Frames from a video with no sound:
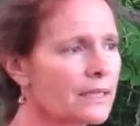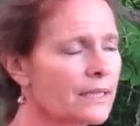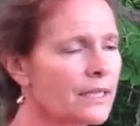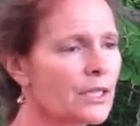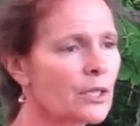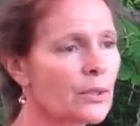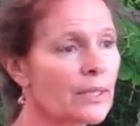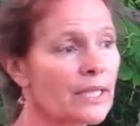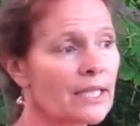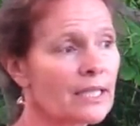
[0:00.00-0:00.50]
You
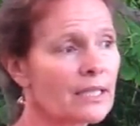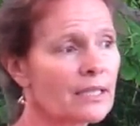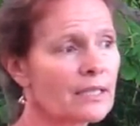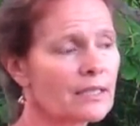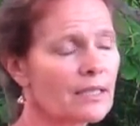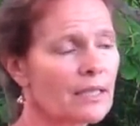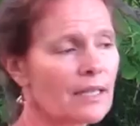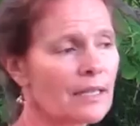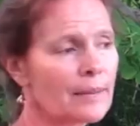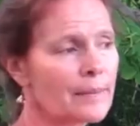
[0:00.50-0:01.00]
know, and
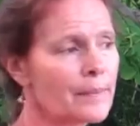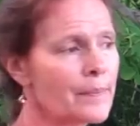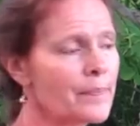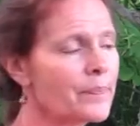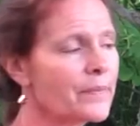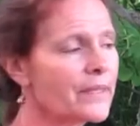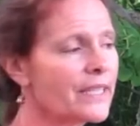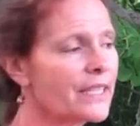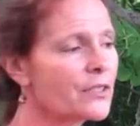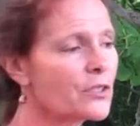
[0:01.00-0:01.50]
um,
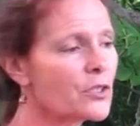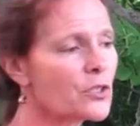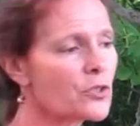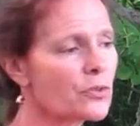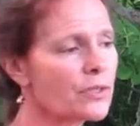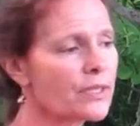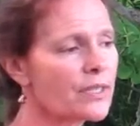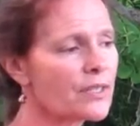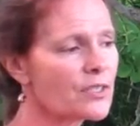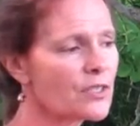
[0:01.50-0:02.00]

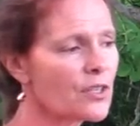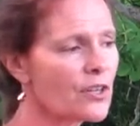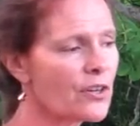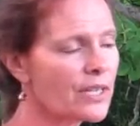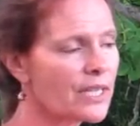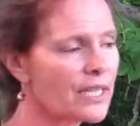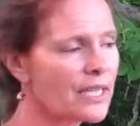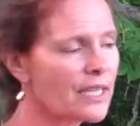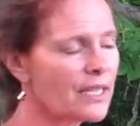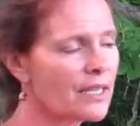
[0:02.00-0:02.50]
industry has
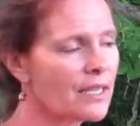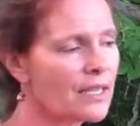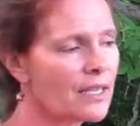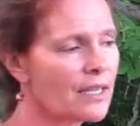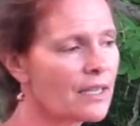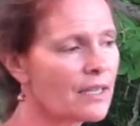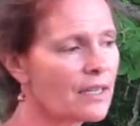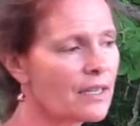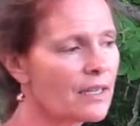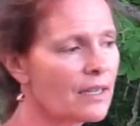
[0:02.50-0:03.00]
already,
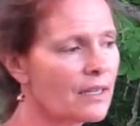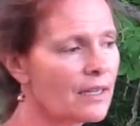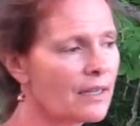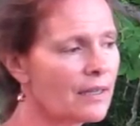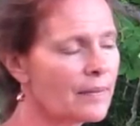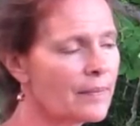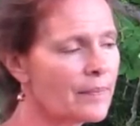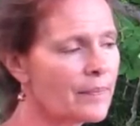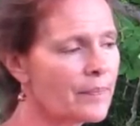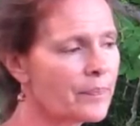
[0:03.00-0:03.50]

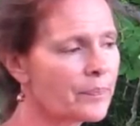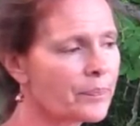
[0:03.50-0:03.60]
um,